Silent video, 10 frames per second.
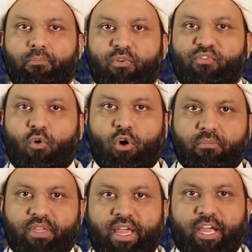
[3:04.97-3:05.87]

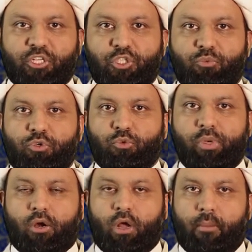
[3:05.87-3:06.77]
perform the actions which
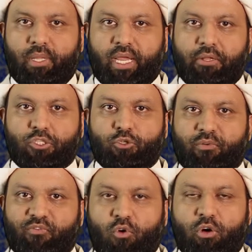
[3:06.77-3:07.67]
we are obligated to
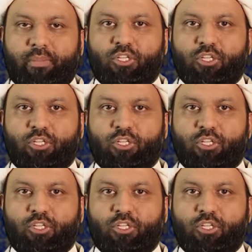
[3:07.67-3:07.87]
perform,